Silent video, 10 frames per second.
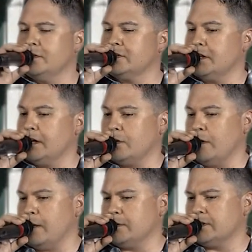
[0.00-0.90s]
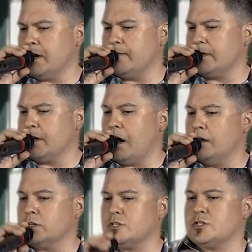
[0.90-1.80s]
Later I was off at
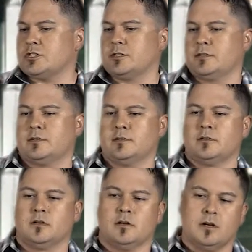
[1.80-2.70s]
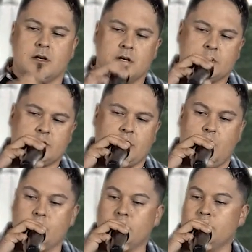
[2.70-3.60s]
college, talking to